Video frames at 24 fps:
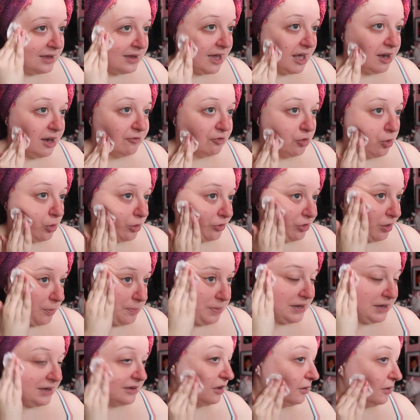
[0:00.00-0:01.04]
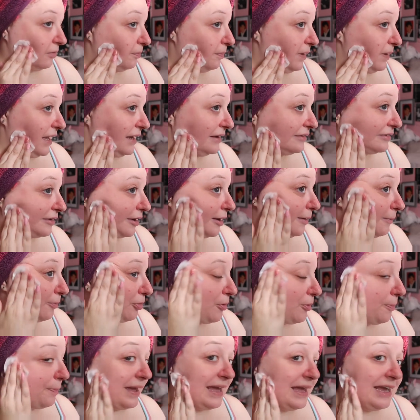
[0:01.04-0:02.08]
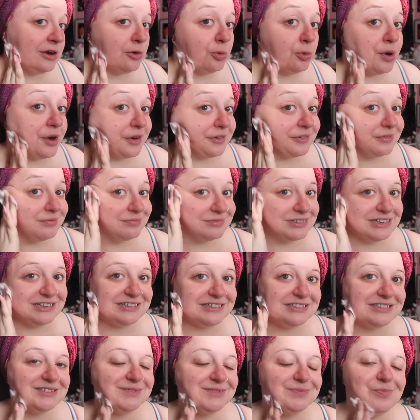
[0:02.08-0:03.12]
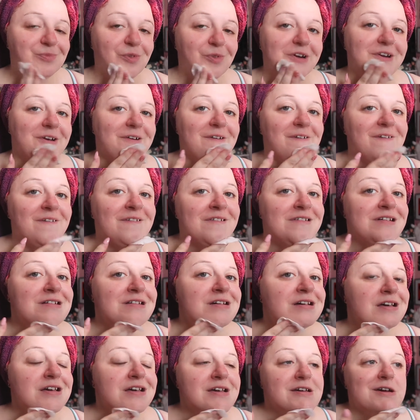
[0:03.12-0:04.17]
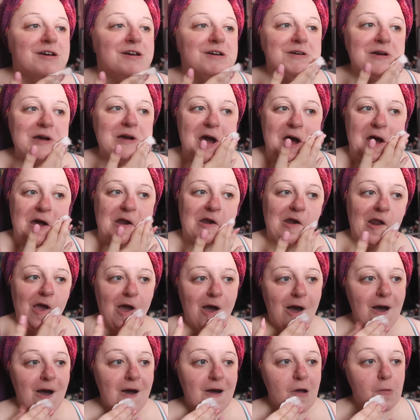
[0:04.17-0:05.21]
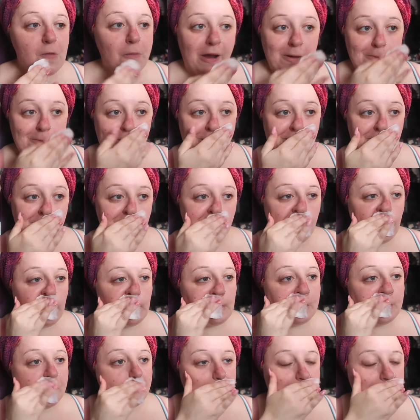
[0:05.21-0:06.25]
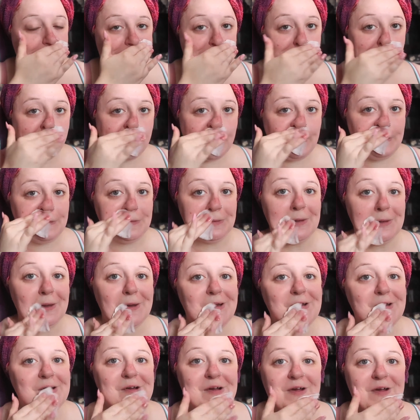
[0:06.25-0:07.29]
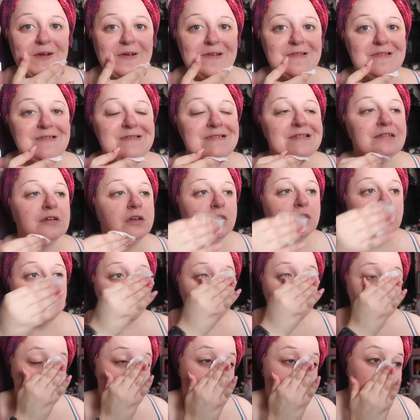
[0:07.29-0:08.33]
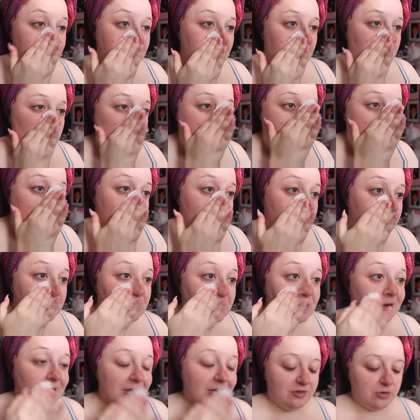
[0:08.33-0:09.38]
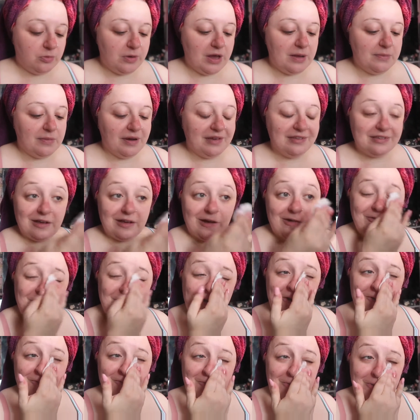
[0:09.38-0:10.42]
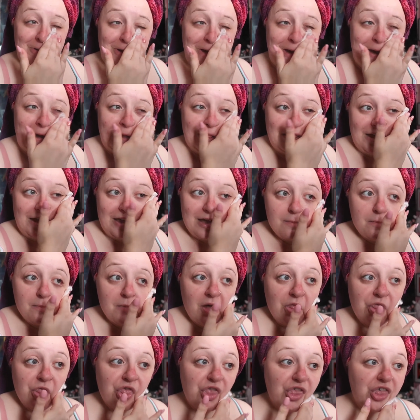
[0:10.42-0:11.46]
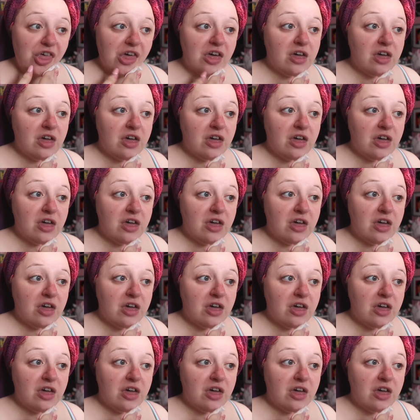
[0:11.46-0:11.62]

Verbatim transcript: And of course I picked up, picked up the pink one, because why not? And uh, I weighed myself a few days ago. So I'm trying to weigh myself every like month.